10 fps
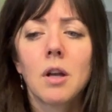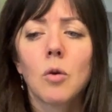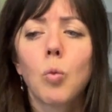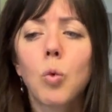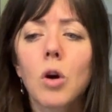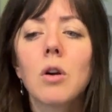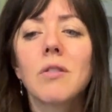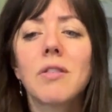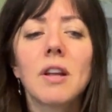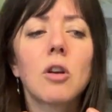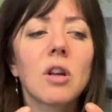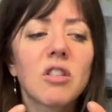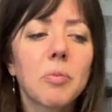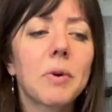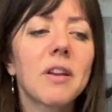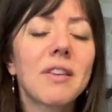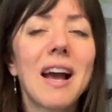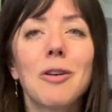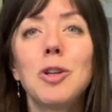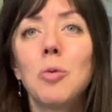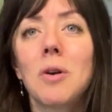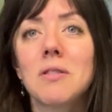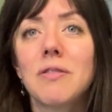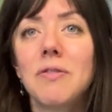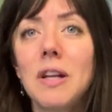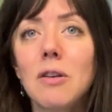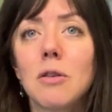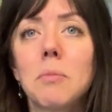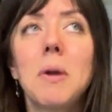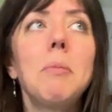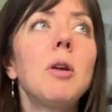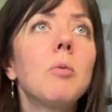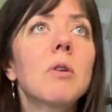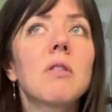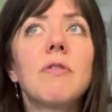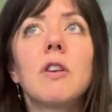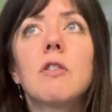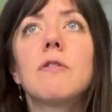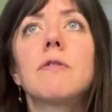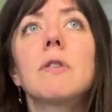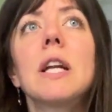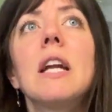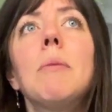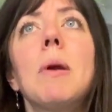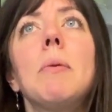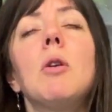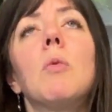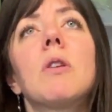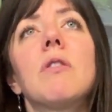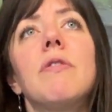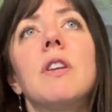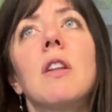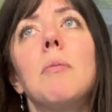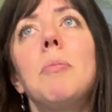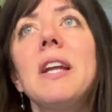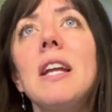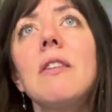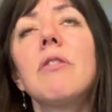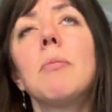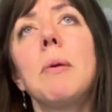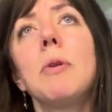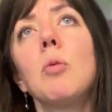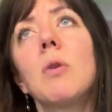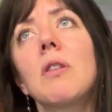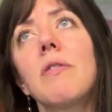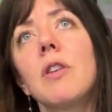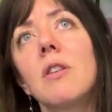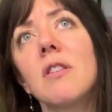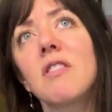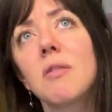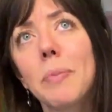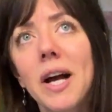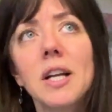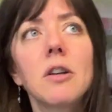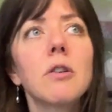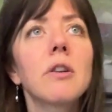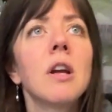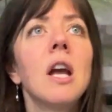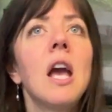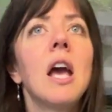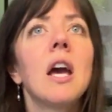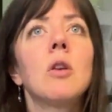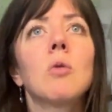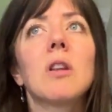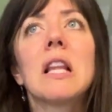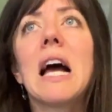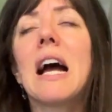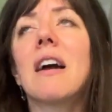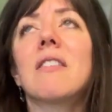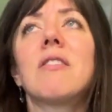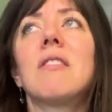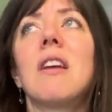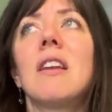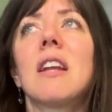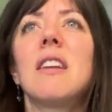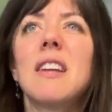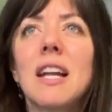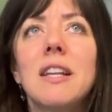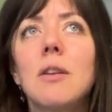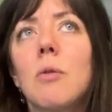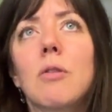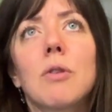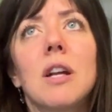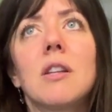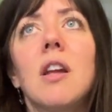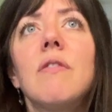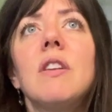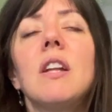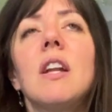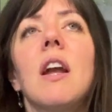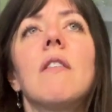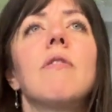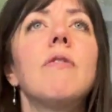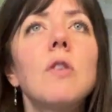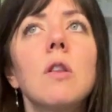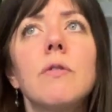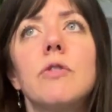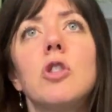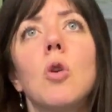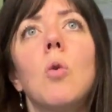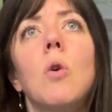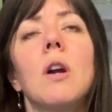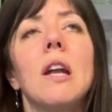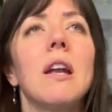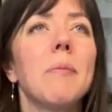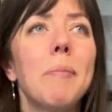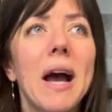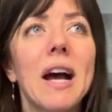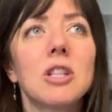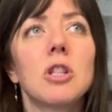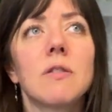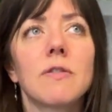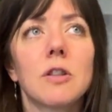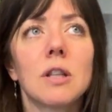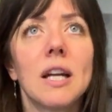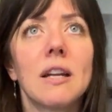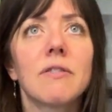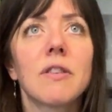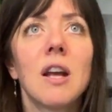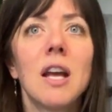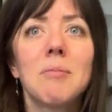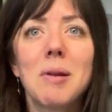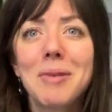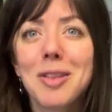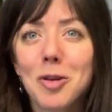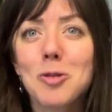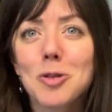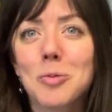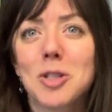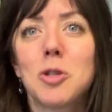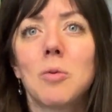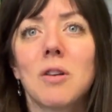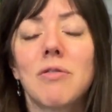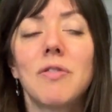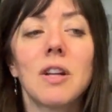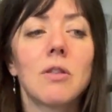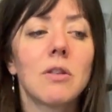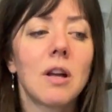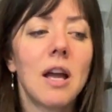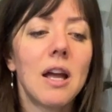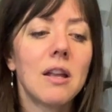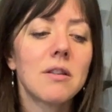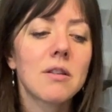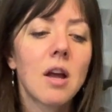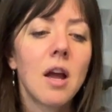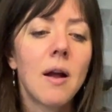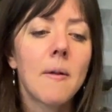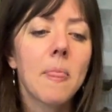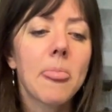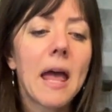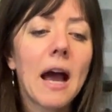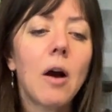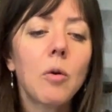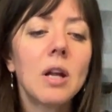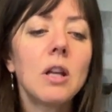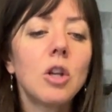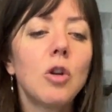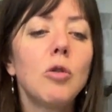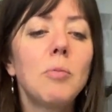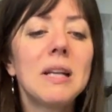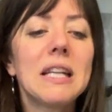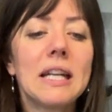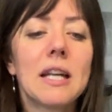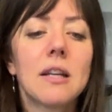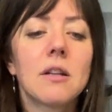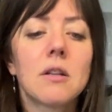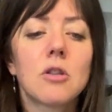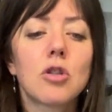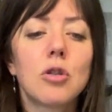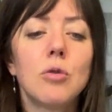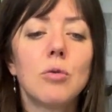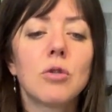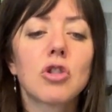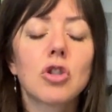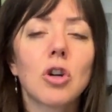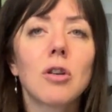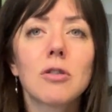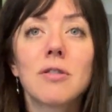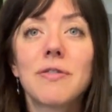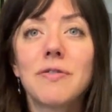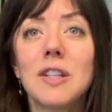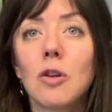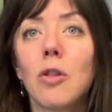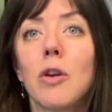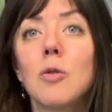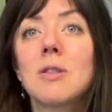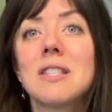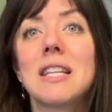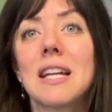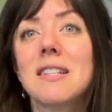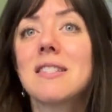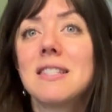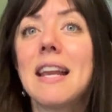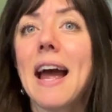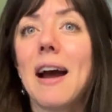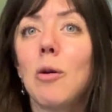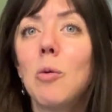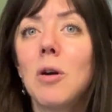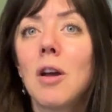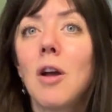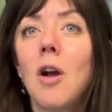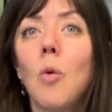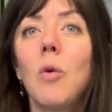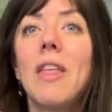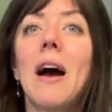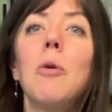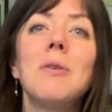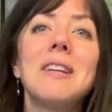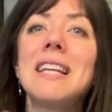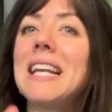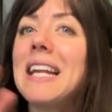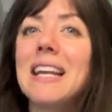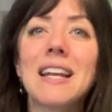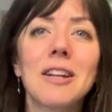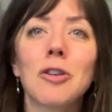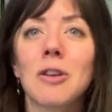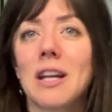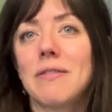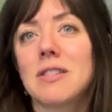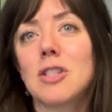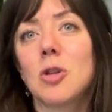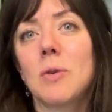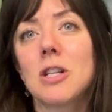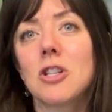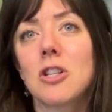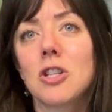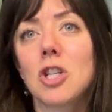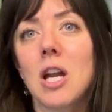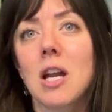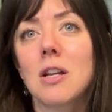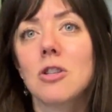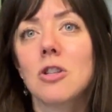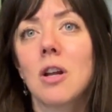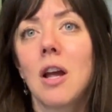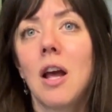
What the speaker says: words that could express how you want to feel. Maybe you want to feel free. Maybe you want to feel at peace. Maybe you want to feel inspired and relaxed and ignited with creativity and full of joy and passion for life. Maybe those are what you want to feel. And how can you begin to start to feel those things now without needing your life situation to change?